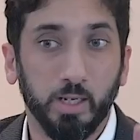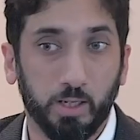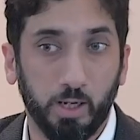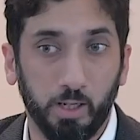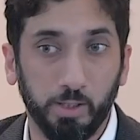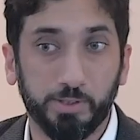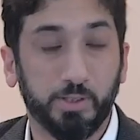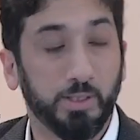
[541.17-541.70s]

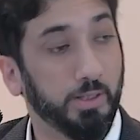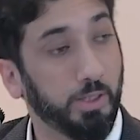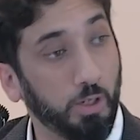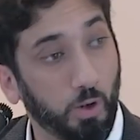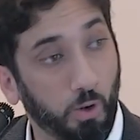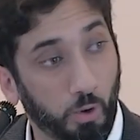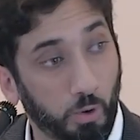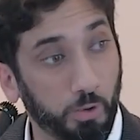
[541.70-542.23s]
cults,
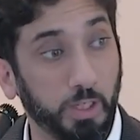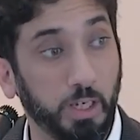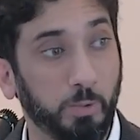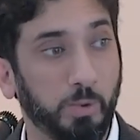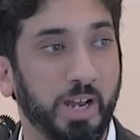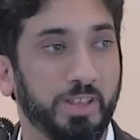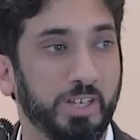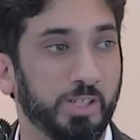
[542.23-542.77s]
the only
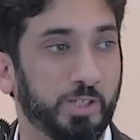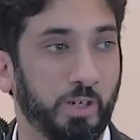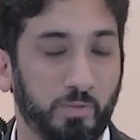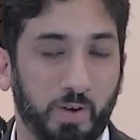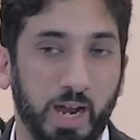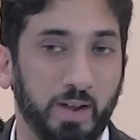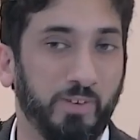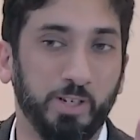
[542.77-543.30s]
way they
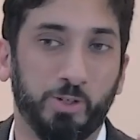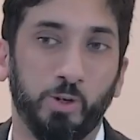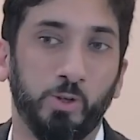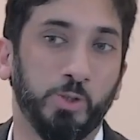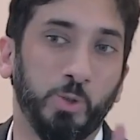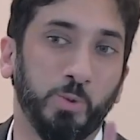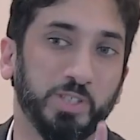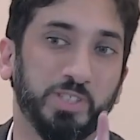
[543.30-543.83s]
survive, I
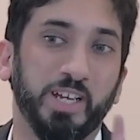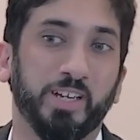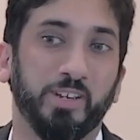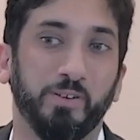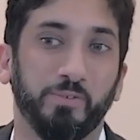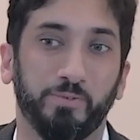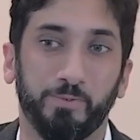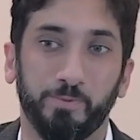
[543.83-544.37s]
told you, is
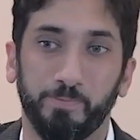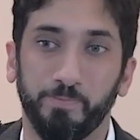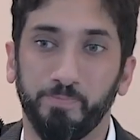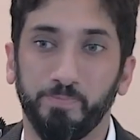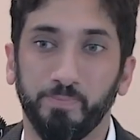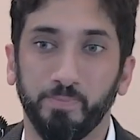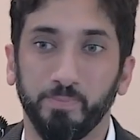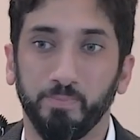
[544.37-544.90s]
negative.
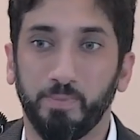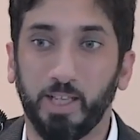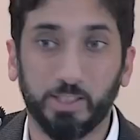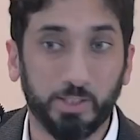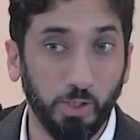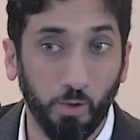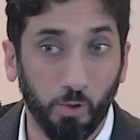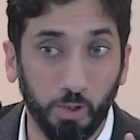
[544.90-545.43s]

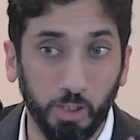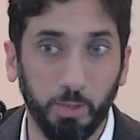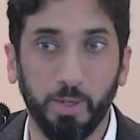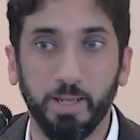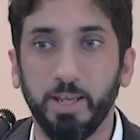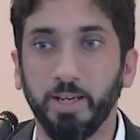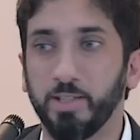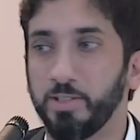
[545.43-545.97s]
That's the only
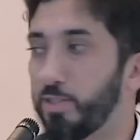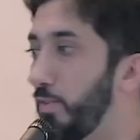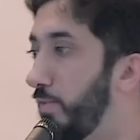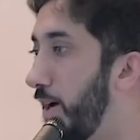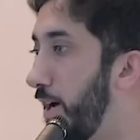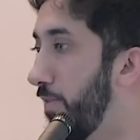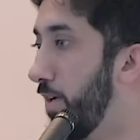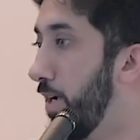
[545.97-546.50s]
way they can
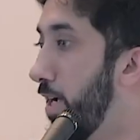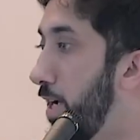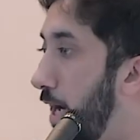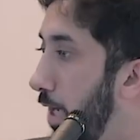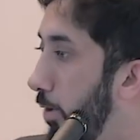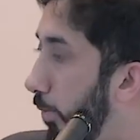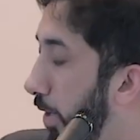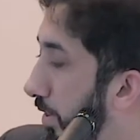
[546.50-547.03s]
survive.
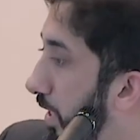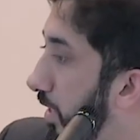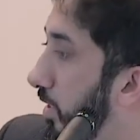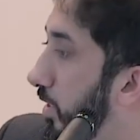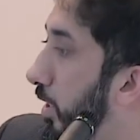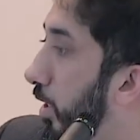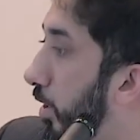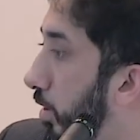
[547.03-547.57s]
And when they
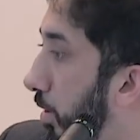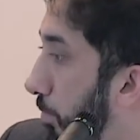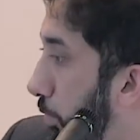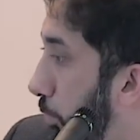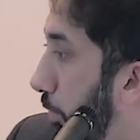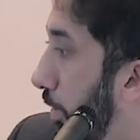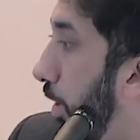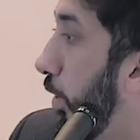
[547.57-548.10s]
see a
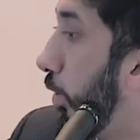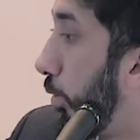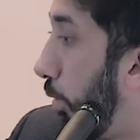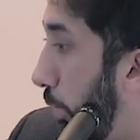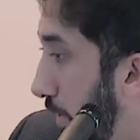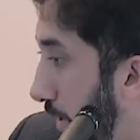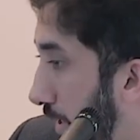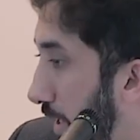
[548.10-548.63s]
community
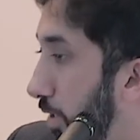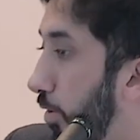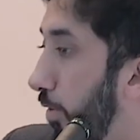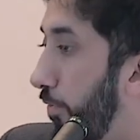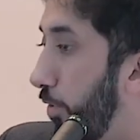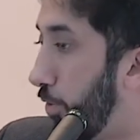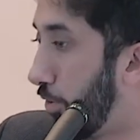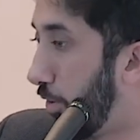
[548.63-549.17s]
growing and
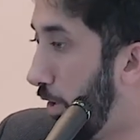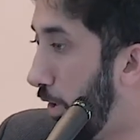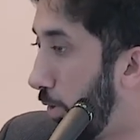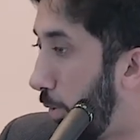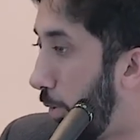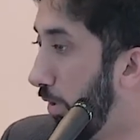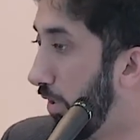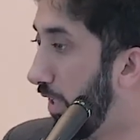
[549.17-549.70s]
diversity
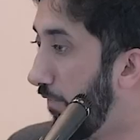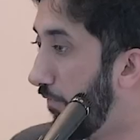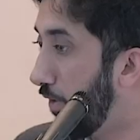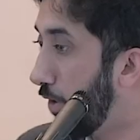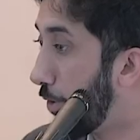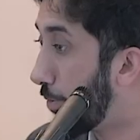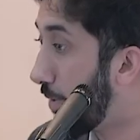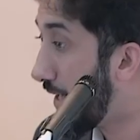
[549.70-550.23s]
growing, they
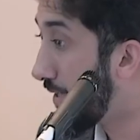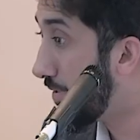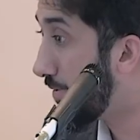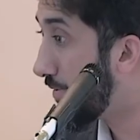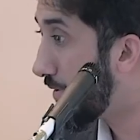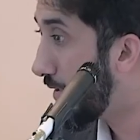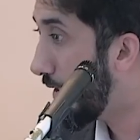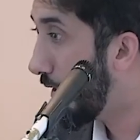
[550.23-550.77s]
feel
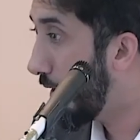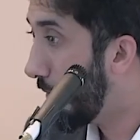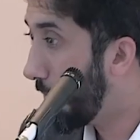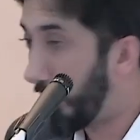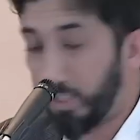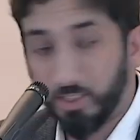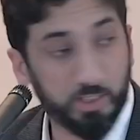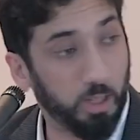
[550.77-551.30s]
threatened
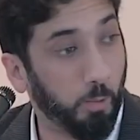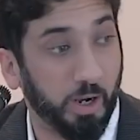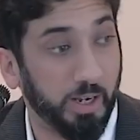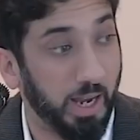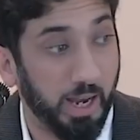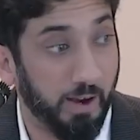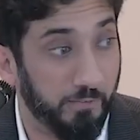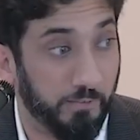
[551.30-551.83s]
because they
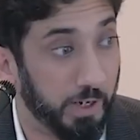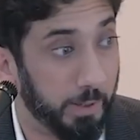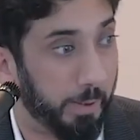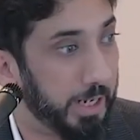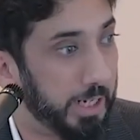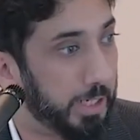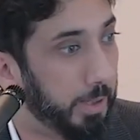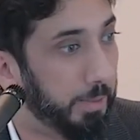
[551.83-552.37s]
want
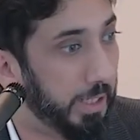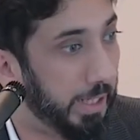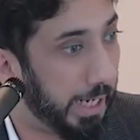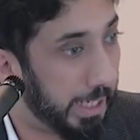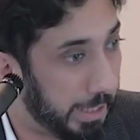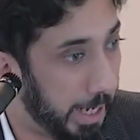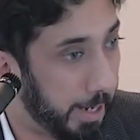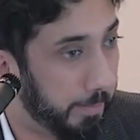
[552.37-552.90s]
everybody to be
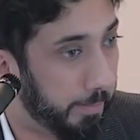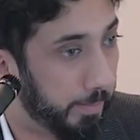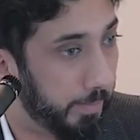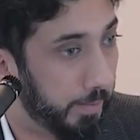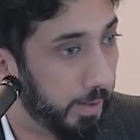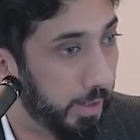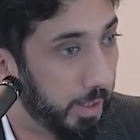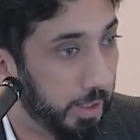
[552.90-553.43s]
like
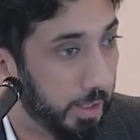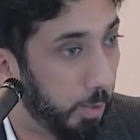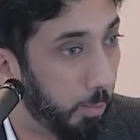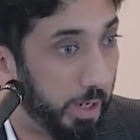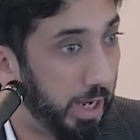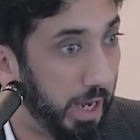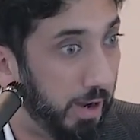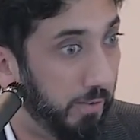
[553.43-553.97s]
them. They
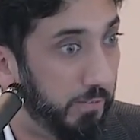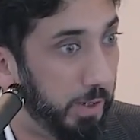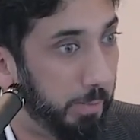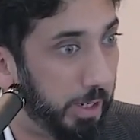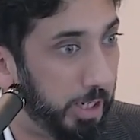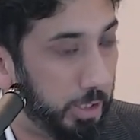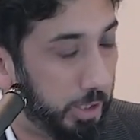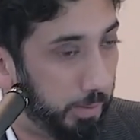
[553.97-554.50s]
want
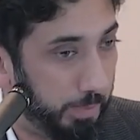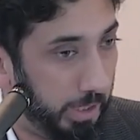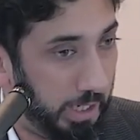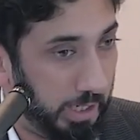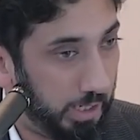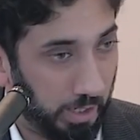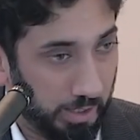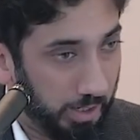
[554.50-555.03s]
everybody to
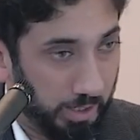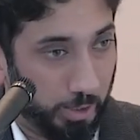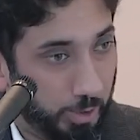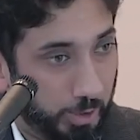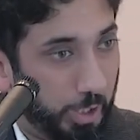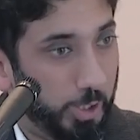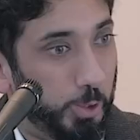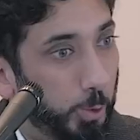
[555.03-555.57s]
be
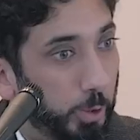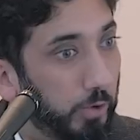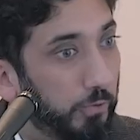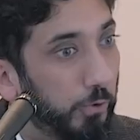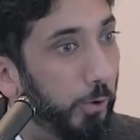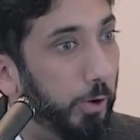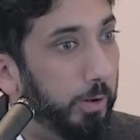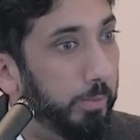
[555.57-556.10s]
in
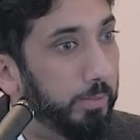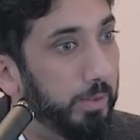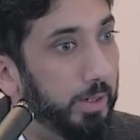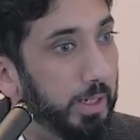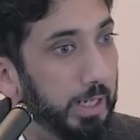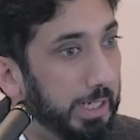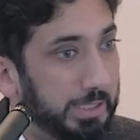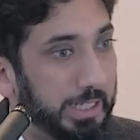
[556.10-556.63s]
uniform,
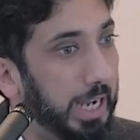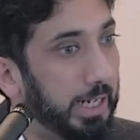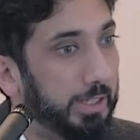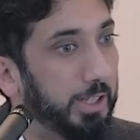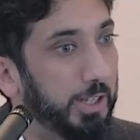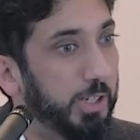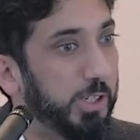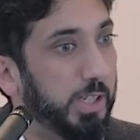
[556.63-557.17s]

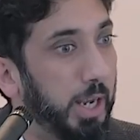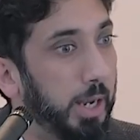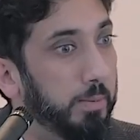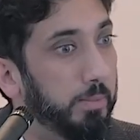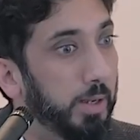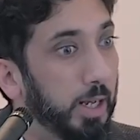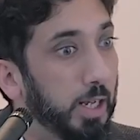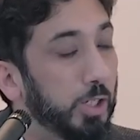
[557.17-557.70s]
exactly the
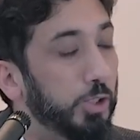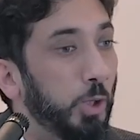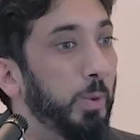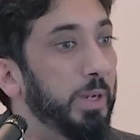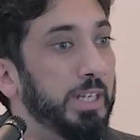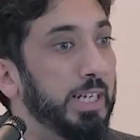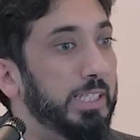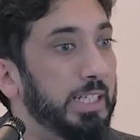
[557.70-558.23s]
same. So
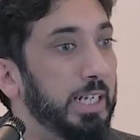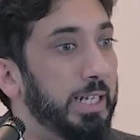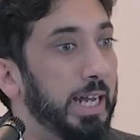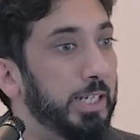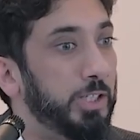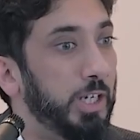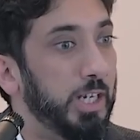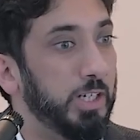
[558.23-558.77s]
when they see
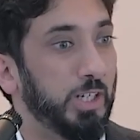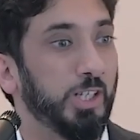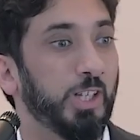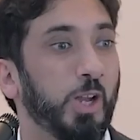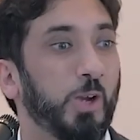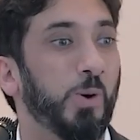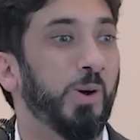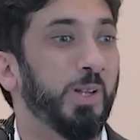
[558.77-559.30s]
that changing,
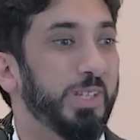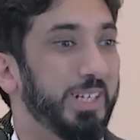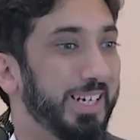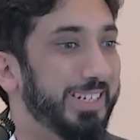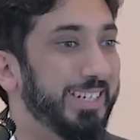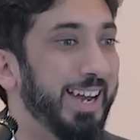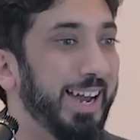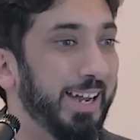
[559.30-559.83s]
they go on the
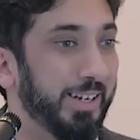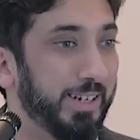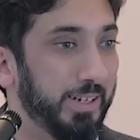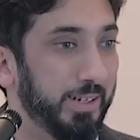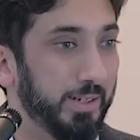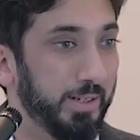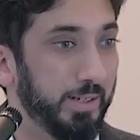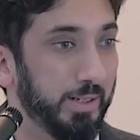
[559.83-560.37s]
attack.
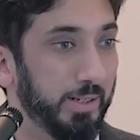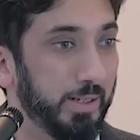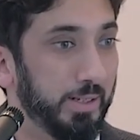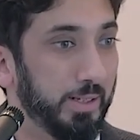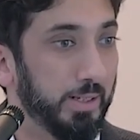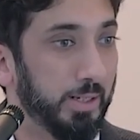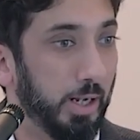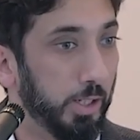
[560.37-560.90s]

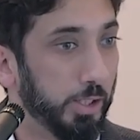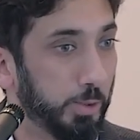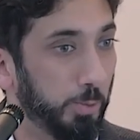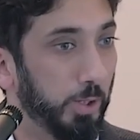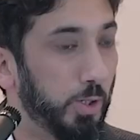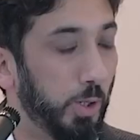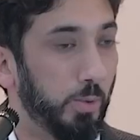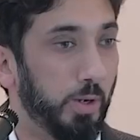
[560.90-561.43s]
Cults
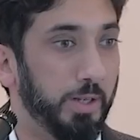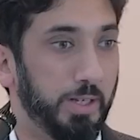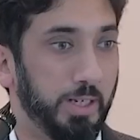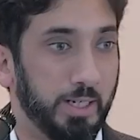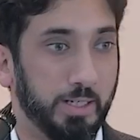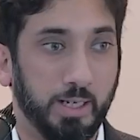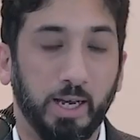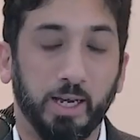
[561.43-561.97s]
will go on
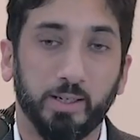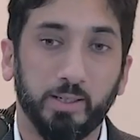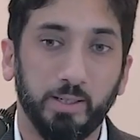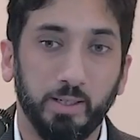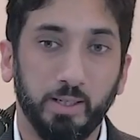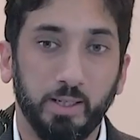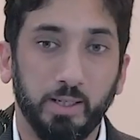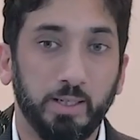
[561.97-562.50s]
the attack.
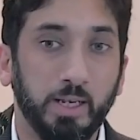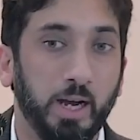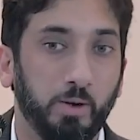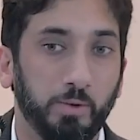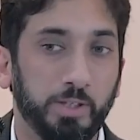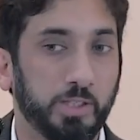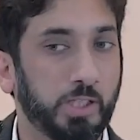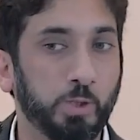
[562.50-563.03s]

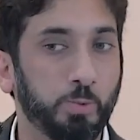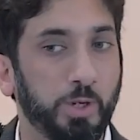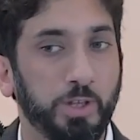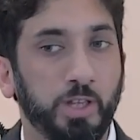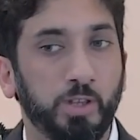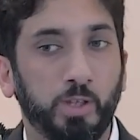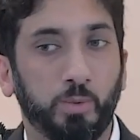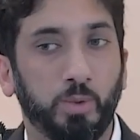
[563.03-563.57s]
Now, this is
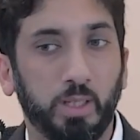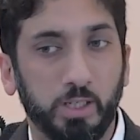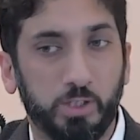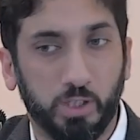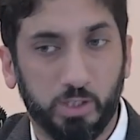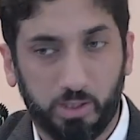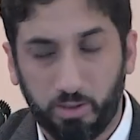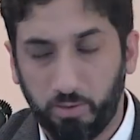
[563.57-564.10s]
within the
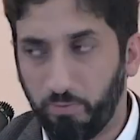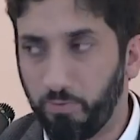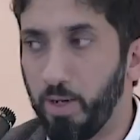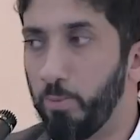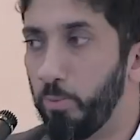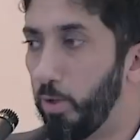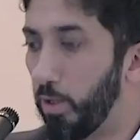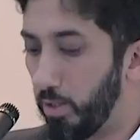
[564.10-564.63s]
religious
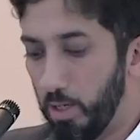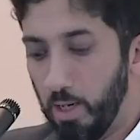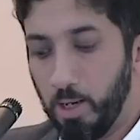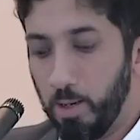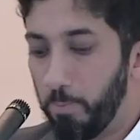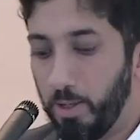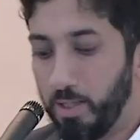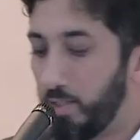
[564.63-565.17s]
framework,
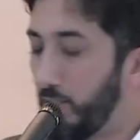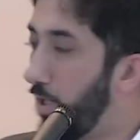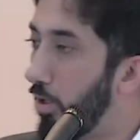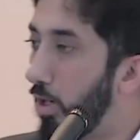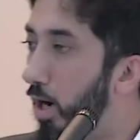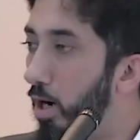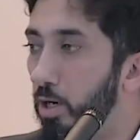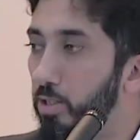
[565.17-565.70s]
but there
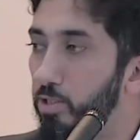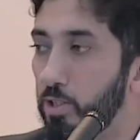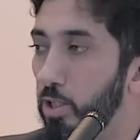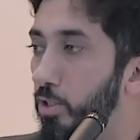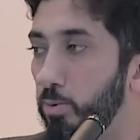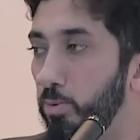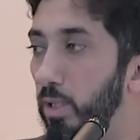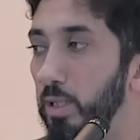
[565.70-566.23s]
aren't
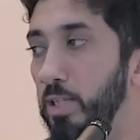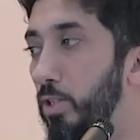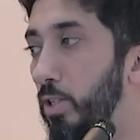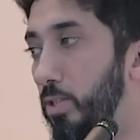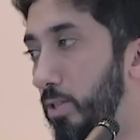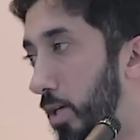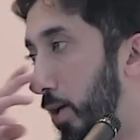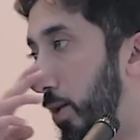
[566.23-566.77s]
just
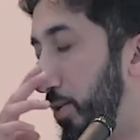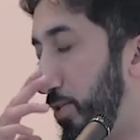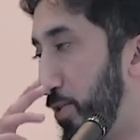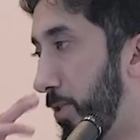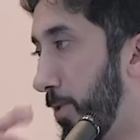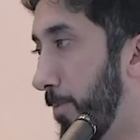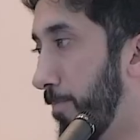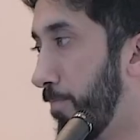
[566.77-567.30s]
religious
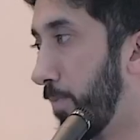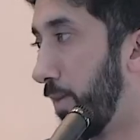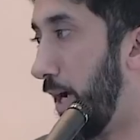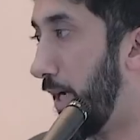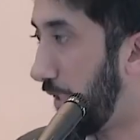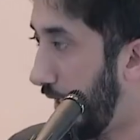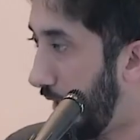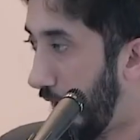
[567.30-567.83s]
cults.
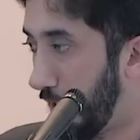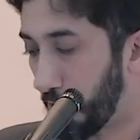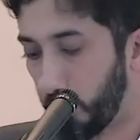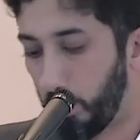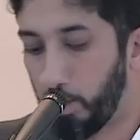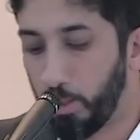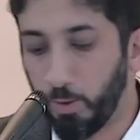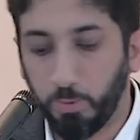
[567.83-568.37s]
I
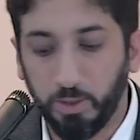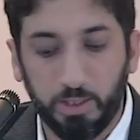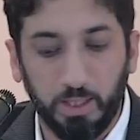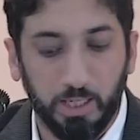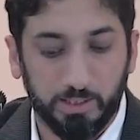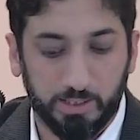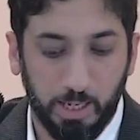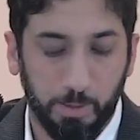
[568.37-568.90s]
started with
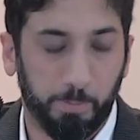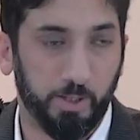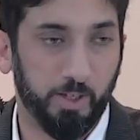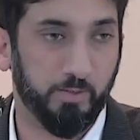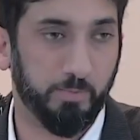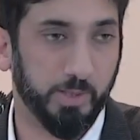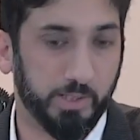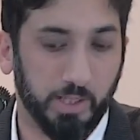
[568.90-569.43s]
the
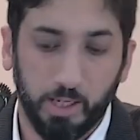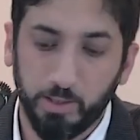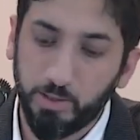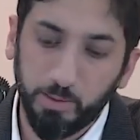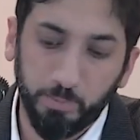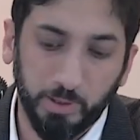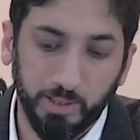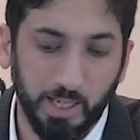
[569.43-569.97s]
example of
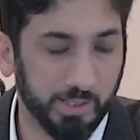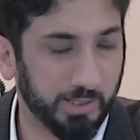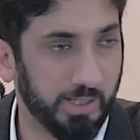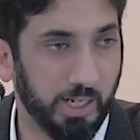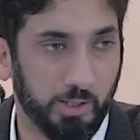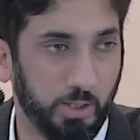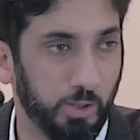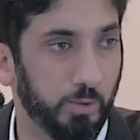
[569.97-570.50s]
masajid, but that's
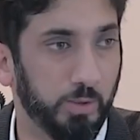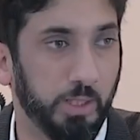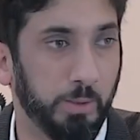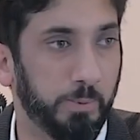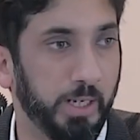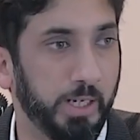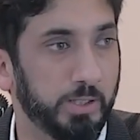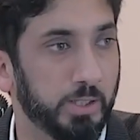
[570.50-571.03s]
not the only
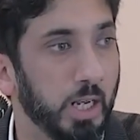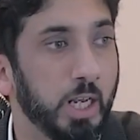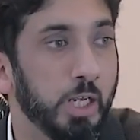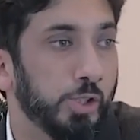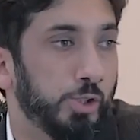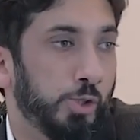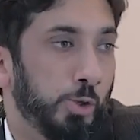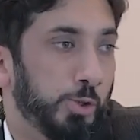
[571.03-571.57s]
place.
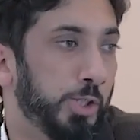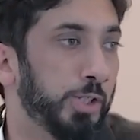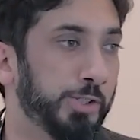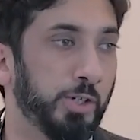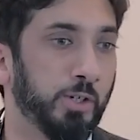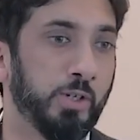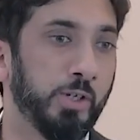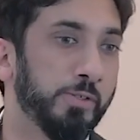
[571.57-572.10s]
Social
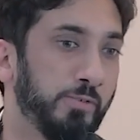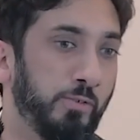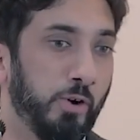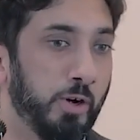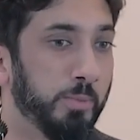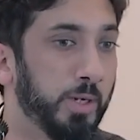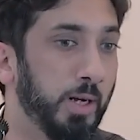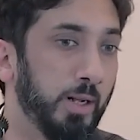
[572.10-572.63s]
circles
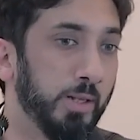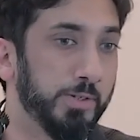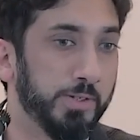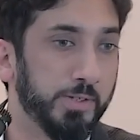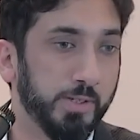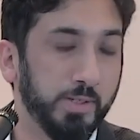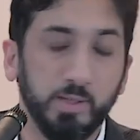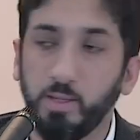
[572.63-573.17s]
form
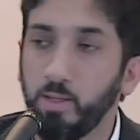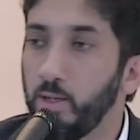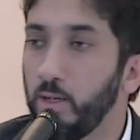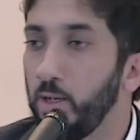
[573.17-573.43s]
cults.